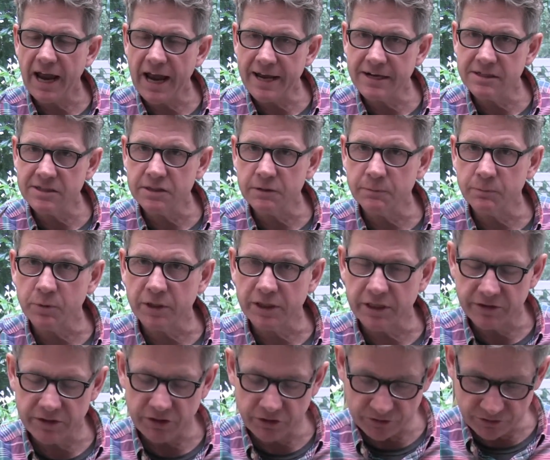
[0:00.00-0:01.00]
and a
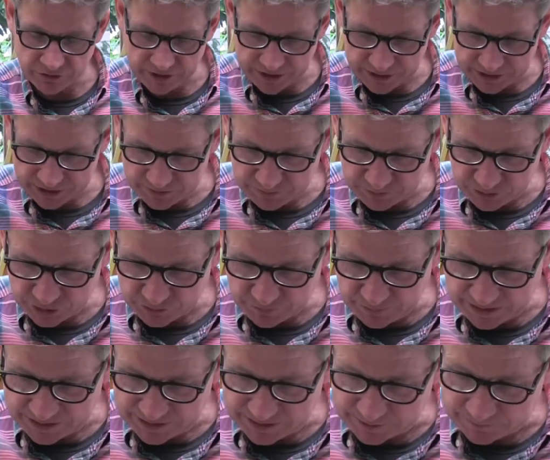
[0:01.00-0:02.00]
prick at the other end, it's much
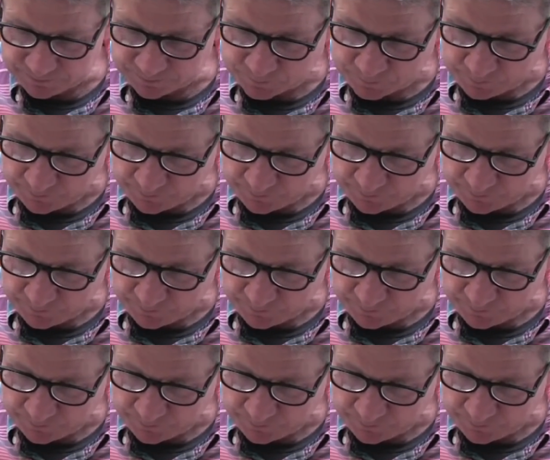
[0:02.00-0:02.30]
better.